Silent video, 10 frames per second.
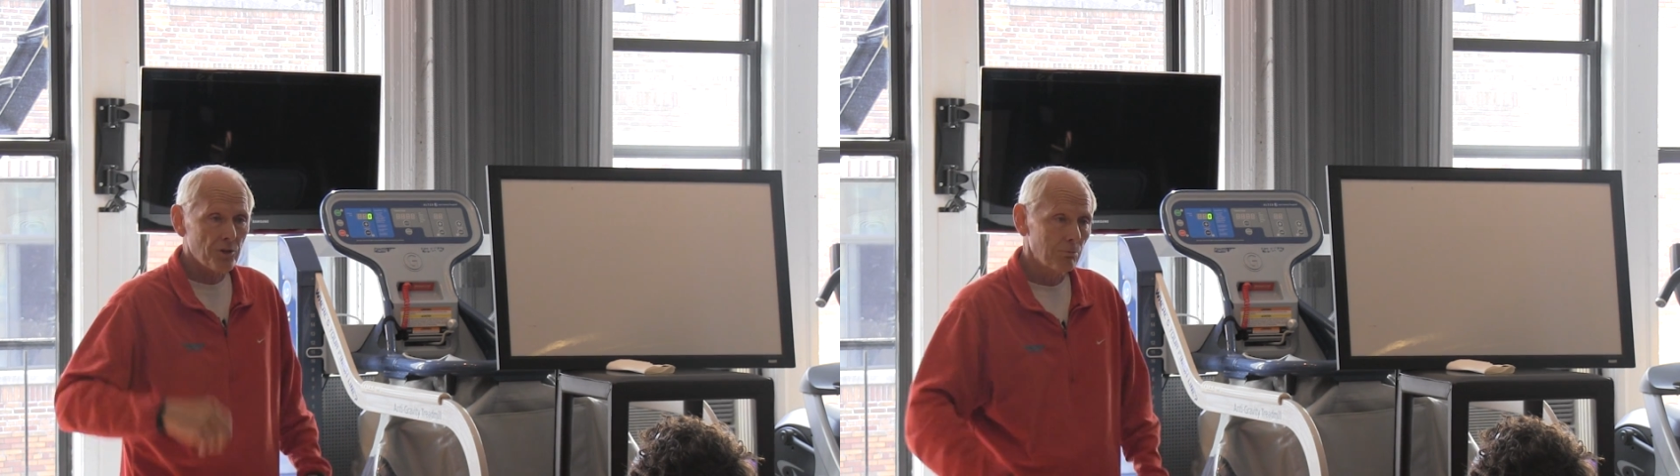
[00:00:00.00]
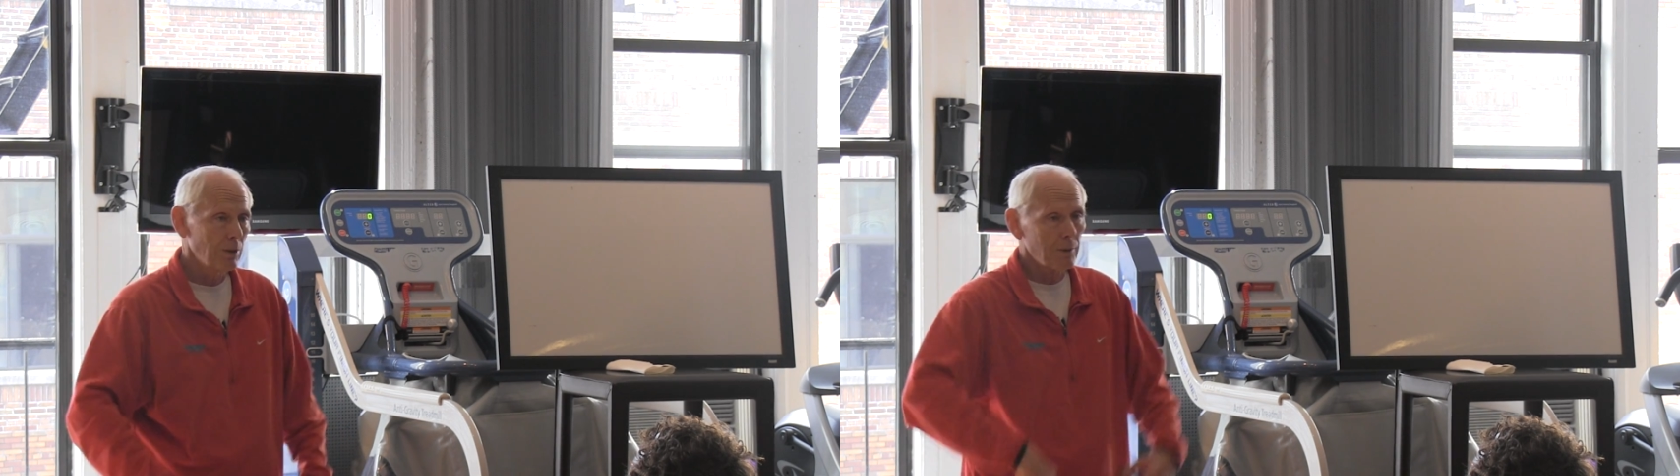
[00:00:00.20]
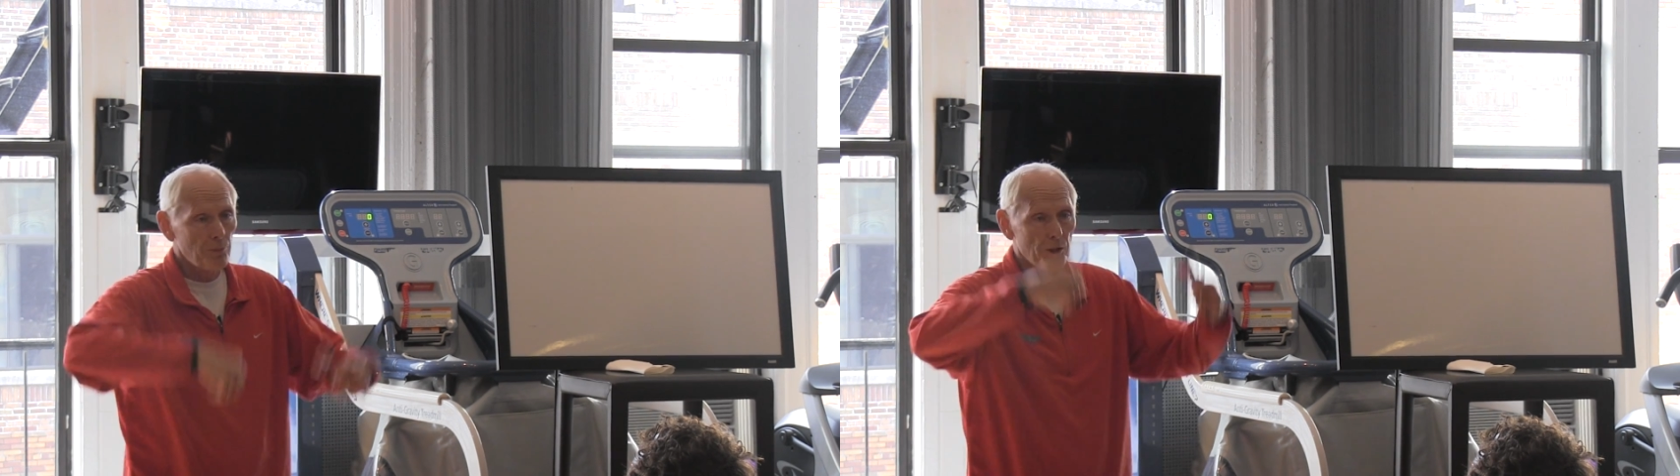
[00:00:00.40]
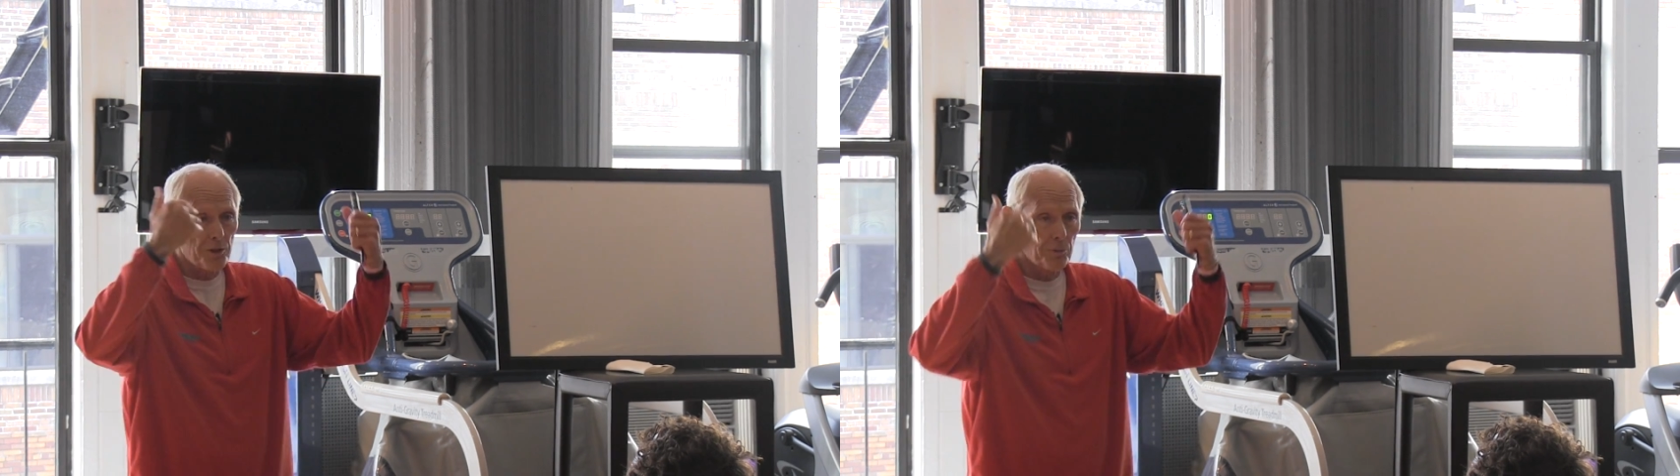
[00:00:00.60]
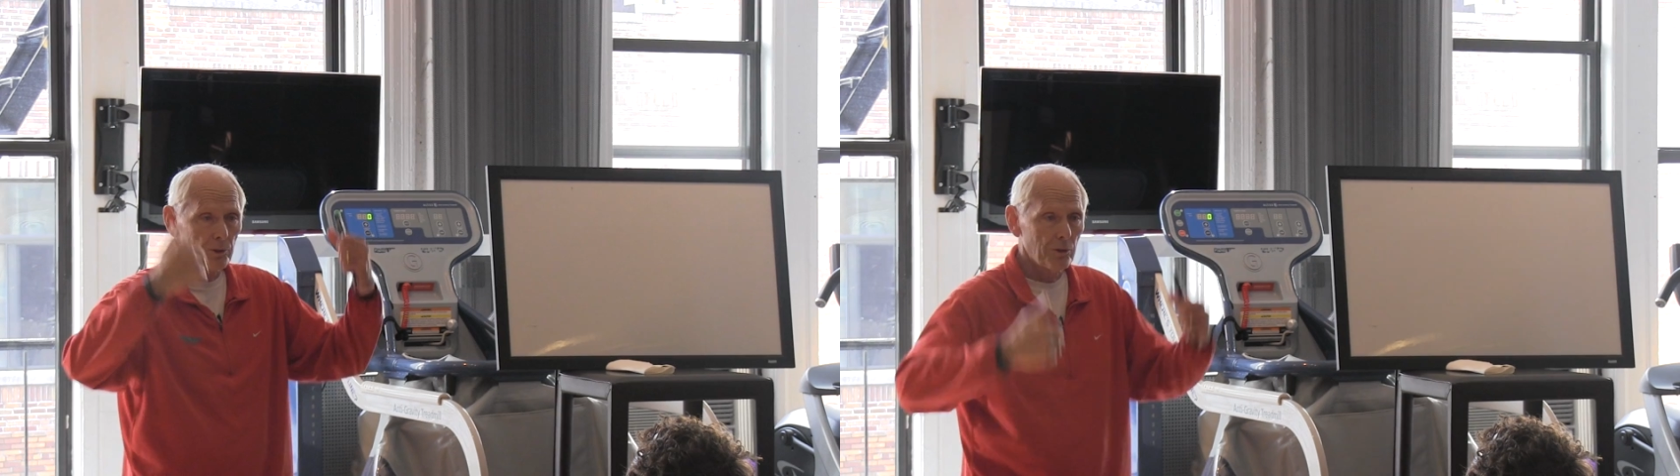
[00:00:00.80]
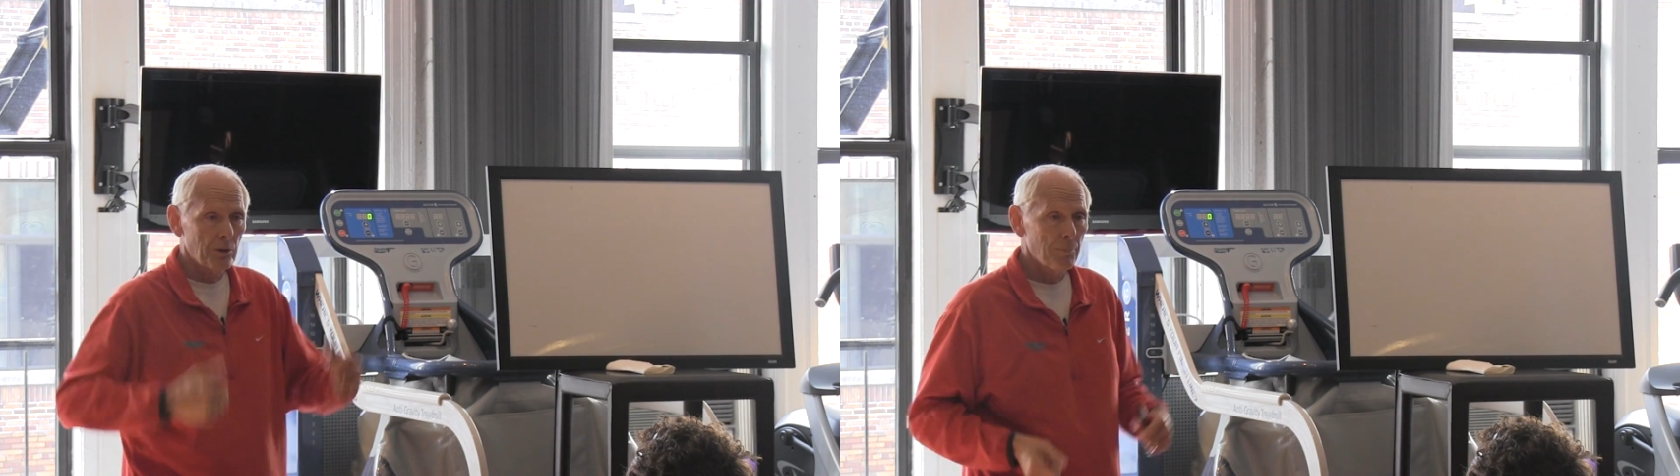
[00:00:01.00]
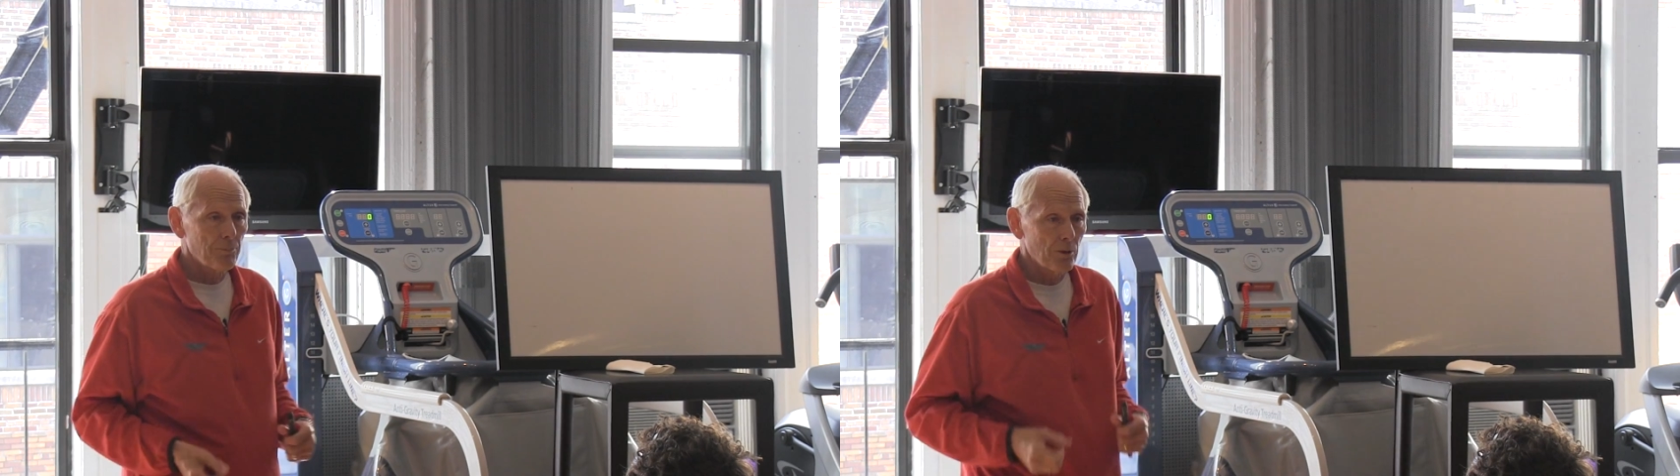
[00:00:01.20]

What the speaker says: your blood pressure would go up,